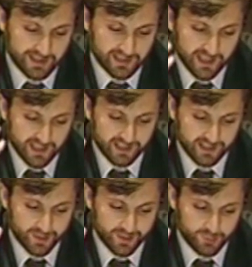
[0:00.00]
It's like
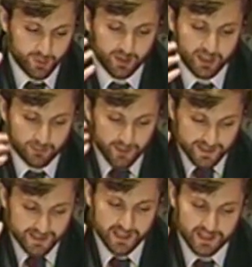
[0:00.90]
we are
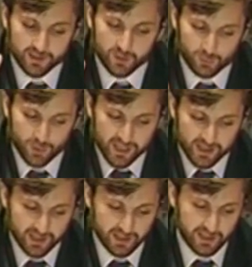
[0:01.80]
investigating the
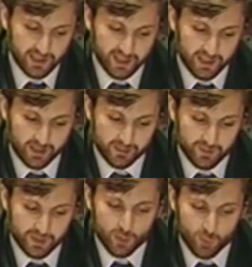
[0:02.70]
brain
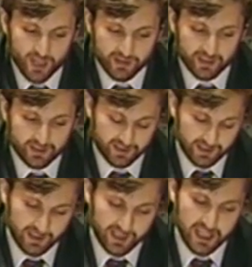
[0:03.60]
in a way that
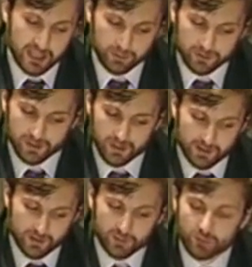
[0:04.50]
enables
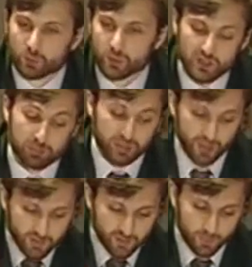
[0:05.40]
us to reach
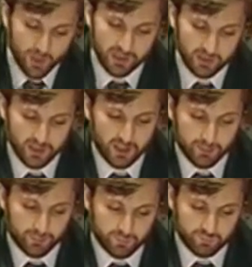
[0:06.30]
beyond the brain
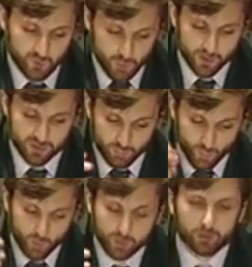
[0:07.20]
towards
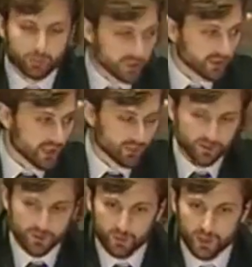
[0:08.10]
more real
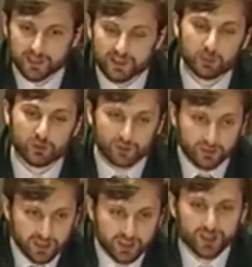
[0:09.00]
levels of reality, but
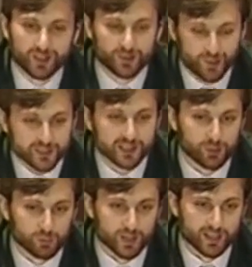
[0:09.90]

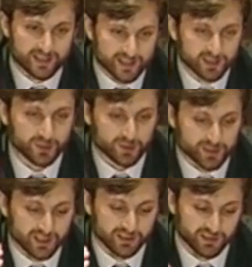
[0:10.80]
using the brain, still
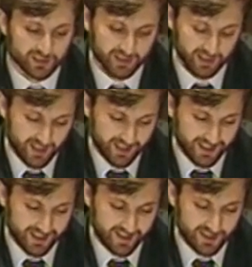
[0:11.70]
using this
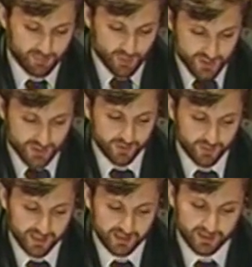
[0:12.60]

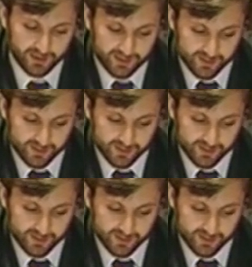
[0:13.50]
machinery,